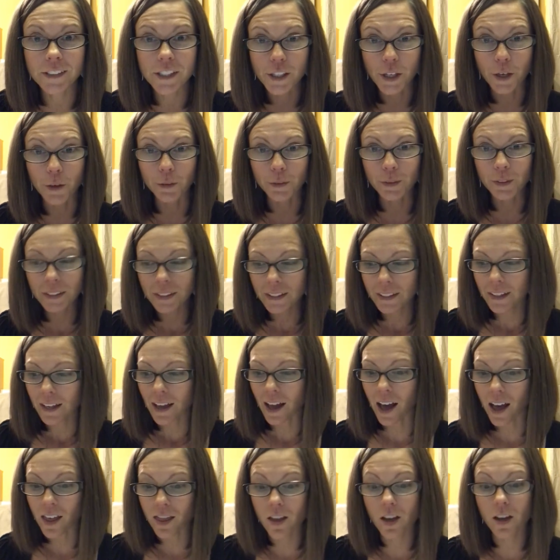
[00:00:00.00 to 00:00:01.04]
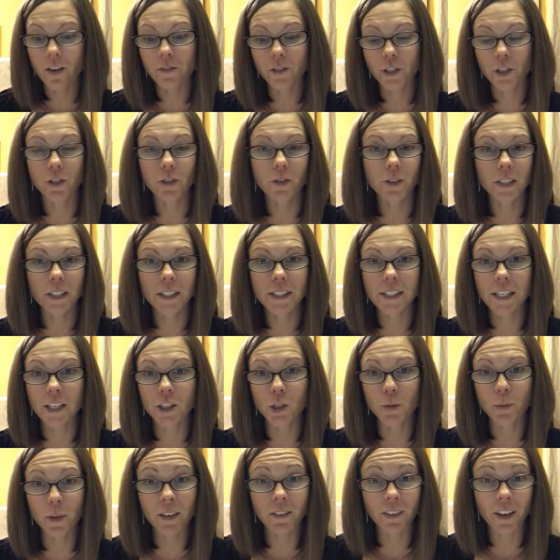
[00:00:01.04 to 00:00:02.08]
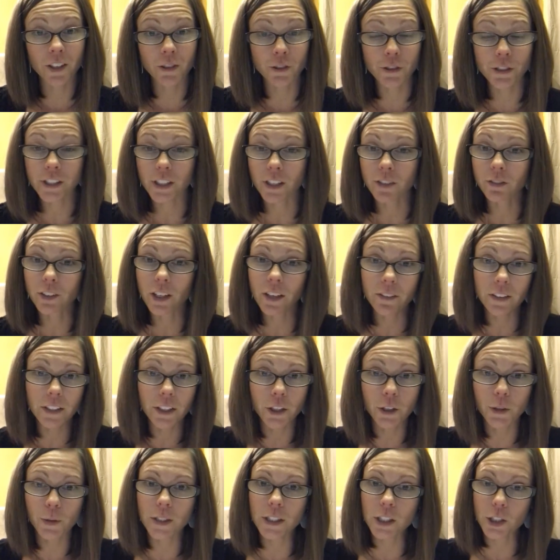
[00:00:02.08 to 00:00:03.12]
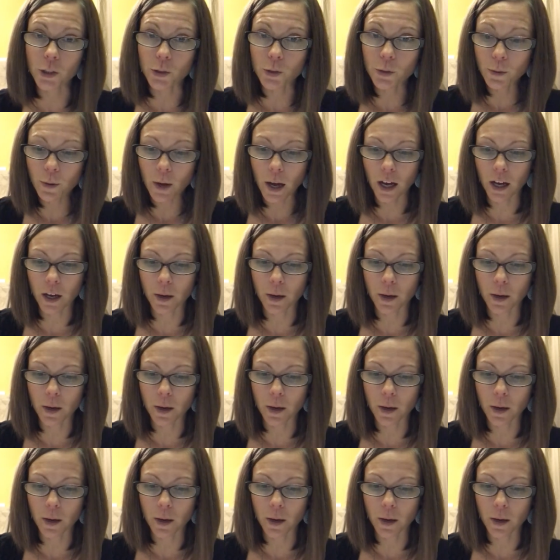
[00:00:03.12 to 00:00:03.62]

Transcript: So I love to do this, and you may find yourself loving to do it too.